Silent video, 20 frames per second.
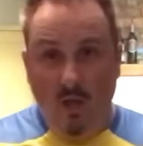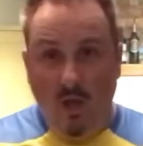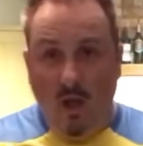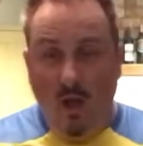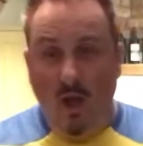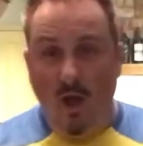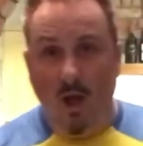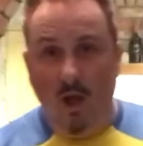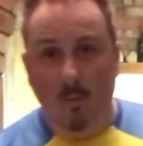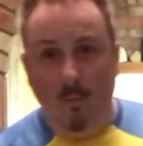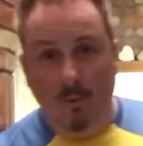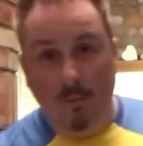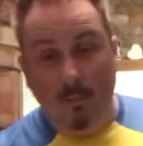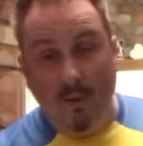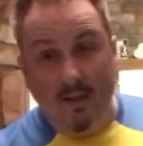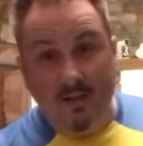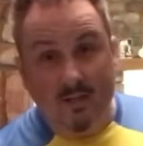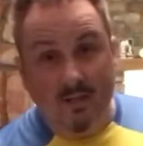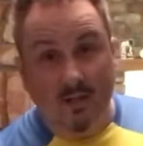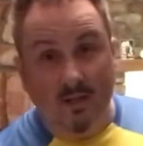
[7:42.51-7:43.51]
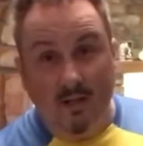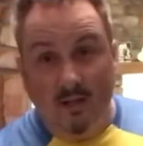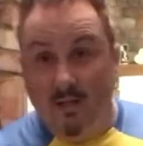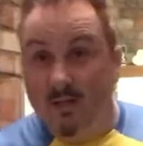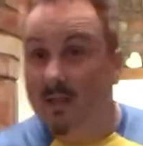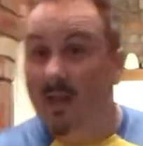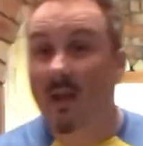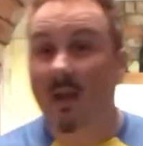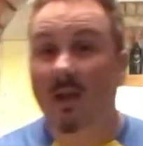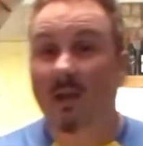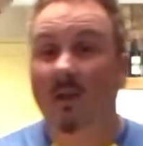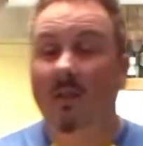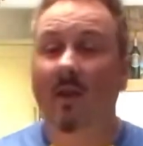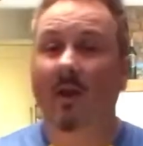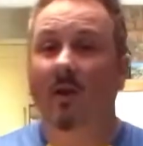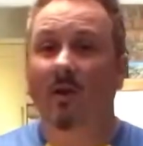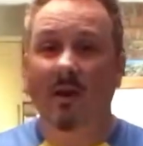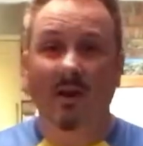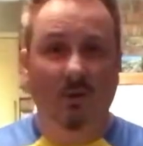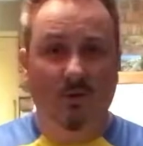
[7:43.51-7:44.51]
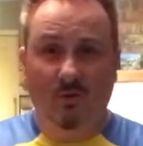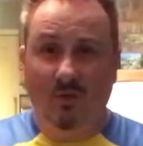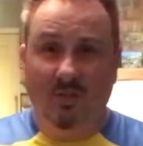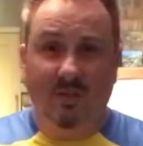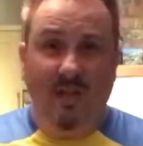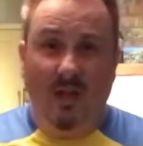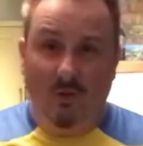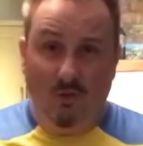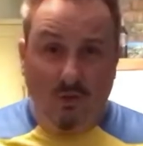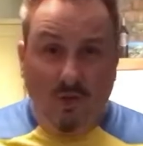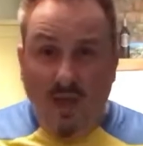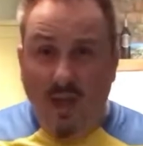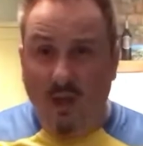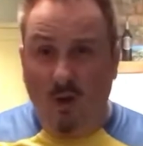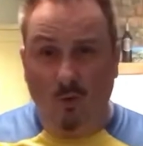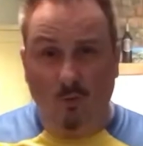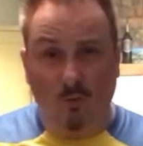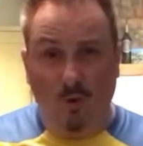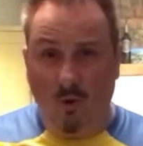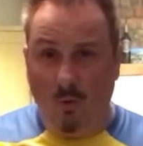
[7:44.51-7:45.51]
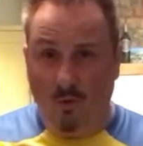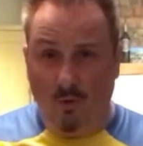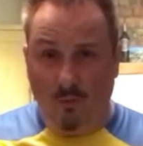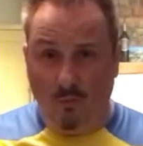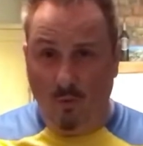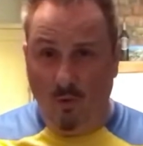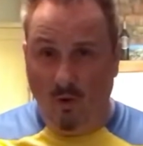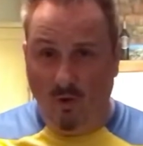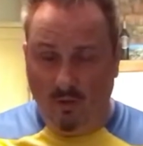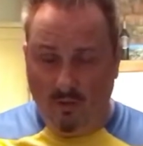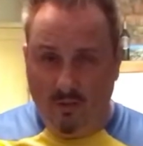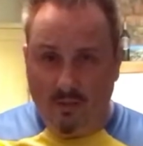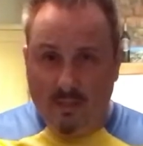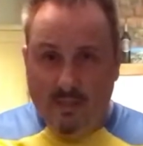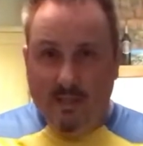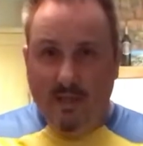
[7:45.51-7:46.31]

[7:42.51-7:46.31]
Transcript: But basically, they are industry standard. You can't go wrong with the Rawlings.